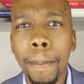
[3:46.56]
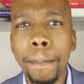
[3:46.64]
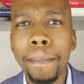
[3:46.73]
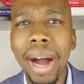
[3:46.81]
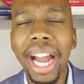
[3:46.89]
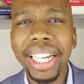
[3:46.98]

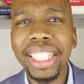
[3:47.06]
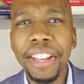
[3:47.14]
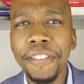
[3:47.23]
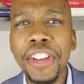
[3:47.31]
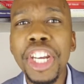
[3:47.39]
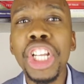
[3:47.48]
My
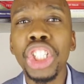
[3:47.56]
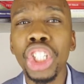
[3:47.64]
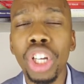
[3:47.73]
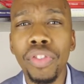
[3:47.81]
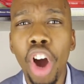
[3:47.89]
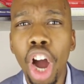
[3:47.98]

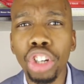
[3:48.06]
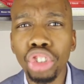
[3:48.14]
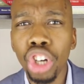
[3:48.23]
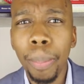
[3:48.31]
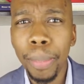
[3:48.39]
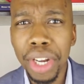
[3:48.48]
definition of
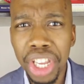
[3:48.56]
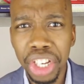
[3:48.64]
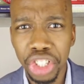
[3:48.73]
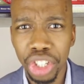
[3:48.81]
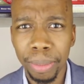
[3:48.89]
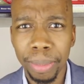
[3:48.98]

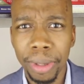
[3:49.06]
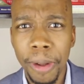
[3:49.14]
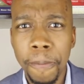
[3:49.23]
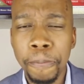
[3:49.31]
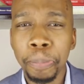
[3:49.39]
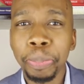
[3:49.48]
entrepreneurship
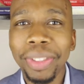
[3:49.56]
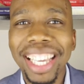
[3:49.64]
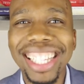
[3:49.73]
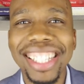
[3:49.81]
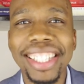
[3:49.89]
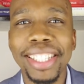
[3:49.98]

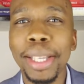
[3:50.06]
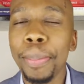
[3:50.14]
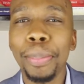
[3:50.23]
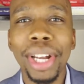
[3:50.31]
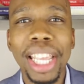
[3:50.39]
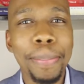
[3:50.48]
is
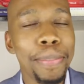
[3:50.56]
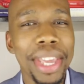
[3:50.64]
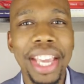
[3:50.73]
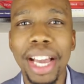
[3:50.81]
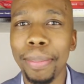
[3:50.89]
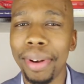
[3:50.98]
simply
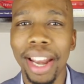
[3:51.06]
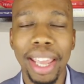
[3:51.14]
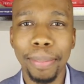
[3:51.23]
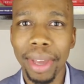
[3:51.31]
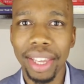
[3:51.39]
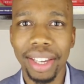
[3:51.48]
being a
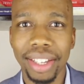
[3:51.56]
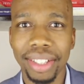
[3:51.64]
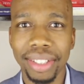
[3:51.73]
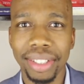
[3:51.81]
playmaker.